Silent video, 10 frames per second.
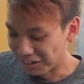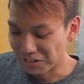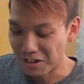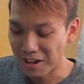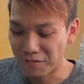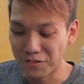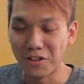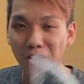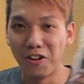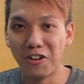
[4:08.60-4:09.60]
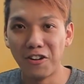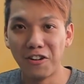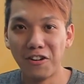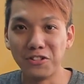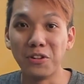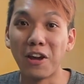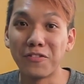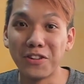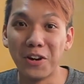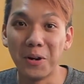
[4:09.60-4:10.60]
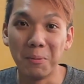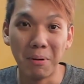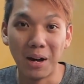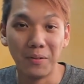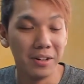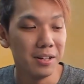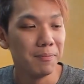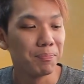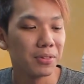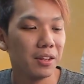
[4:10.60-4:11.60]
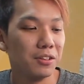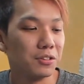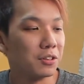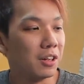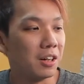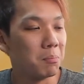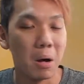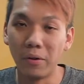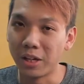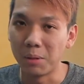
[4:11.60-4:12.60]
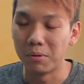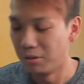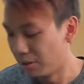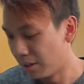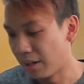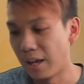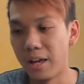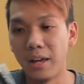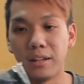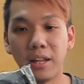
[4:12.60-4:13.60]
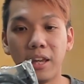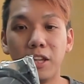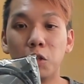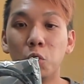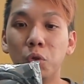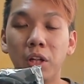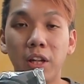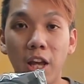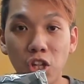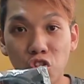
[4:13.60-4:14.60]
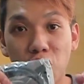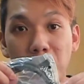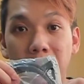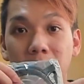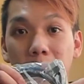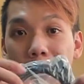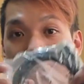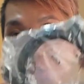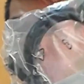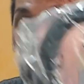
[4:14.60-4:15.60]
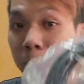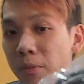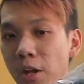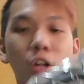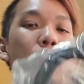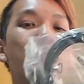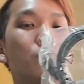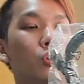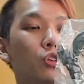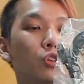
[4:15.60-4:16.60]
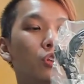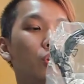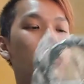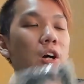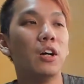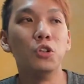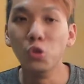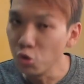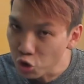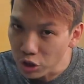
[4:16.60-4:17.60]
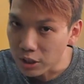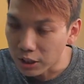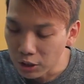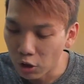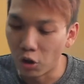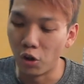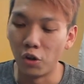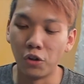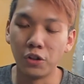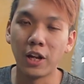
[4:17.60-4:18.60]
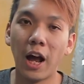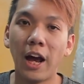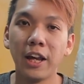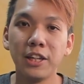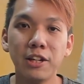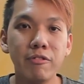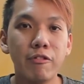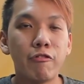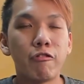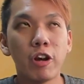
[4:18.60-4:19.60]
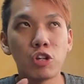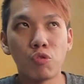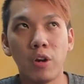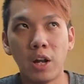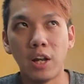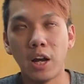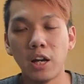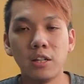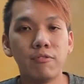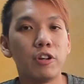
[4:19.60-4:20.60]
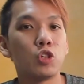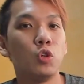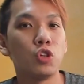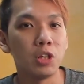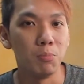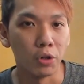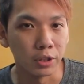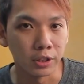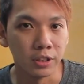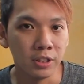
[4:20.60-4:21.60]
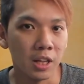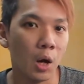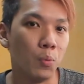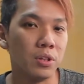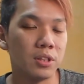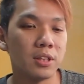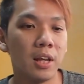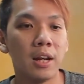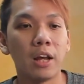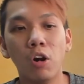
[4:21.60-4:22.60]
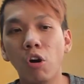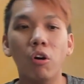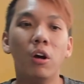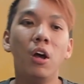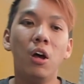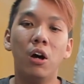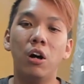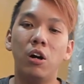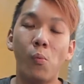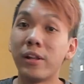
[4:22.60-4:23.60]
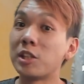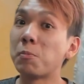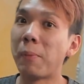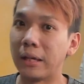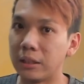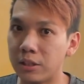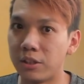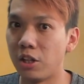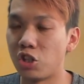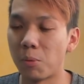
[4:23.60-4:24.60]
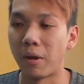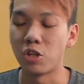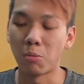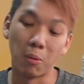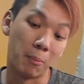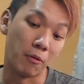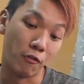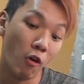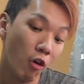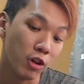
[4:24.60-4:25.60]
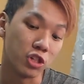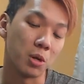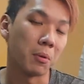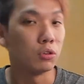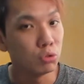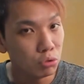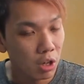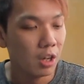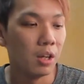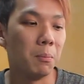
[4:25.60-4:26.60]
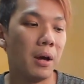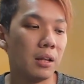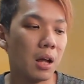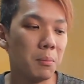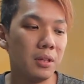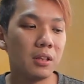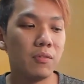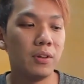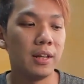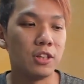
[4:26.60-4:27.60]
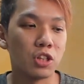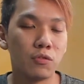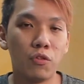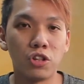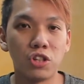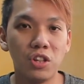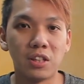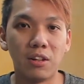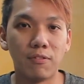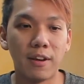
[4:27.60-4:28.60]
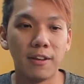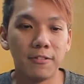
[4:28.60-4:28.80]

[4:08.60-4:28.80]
You have your power cable and a included HDMI cable as well. So usually on higher refresh rate and higher resolution monitors, I would say like, what spec is the HDMI? HDMI 1.4, HDMI 2, but I mean, given that it's just Full HD 75.